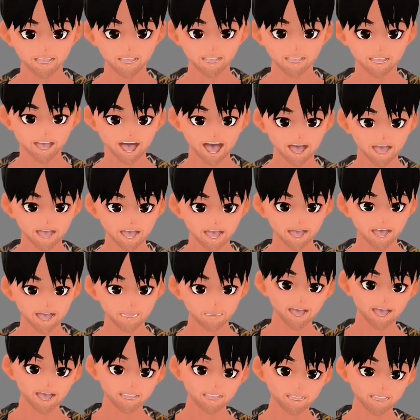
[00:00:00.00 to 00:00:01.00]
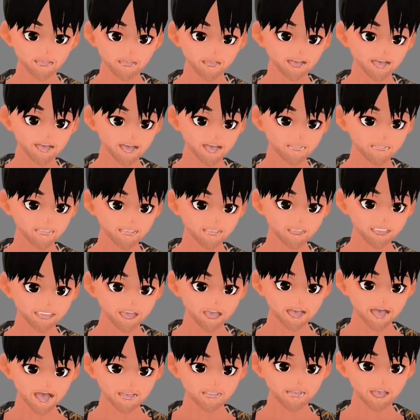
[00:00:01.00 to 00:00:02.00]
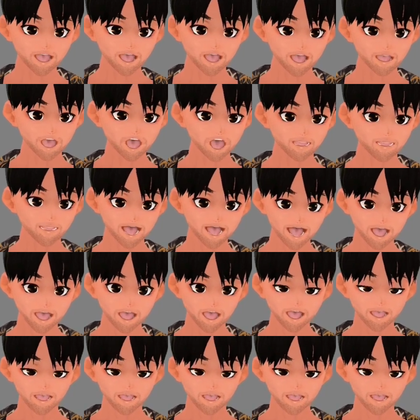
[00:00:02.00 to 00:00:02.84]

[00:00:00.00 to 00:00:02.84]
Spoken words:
Okay, and then we have track leap motion.